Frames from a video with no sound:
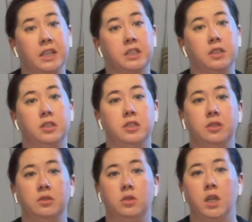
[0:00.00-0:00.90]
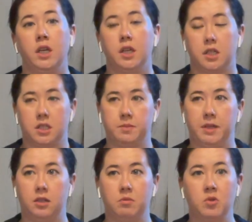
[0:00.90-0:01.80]
I tend to
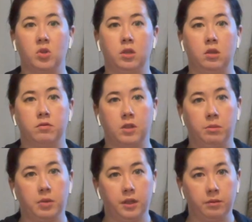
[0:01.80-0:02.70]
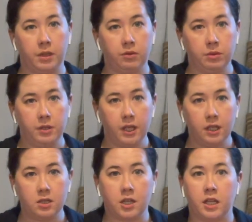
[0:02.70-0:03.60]
expand more in the front part of my rib
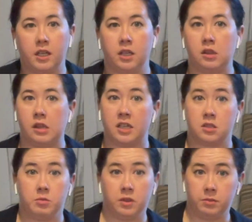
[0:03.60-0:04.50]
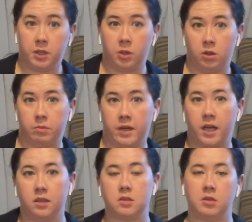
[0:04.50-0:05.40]
cage and I get less movement in the back.